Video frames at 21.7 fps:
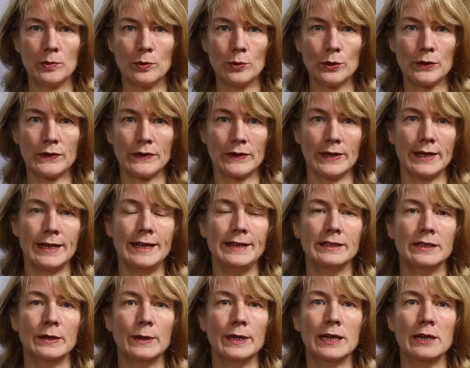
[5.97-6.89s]

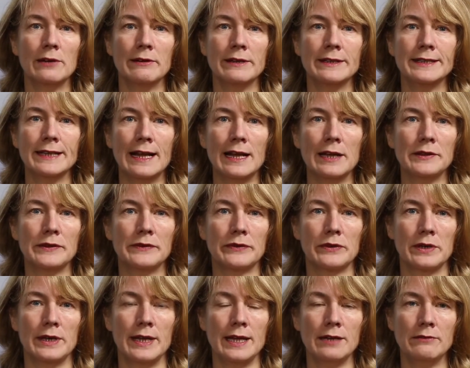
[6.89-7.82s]
Borchersen-Keto here in Dallas
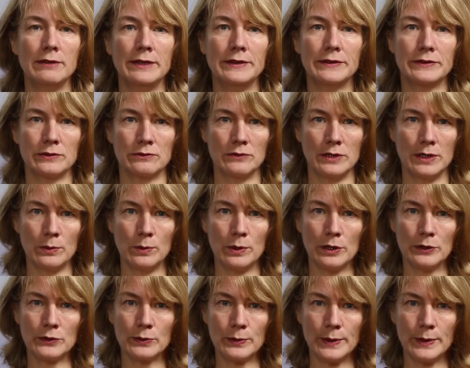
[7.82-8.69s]
for NAREIT's REIT World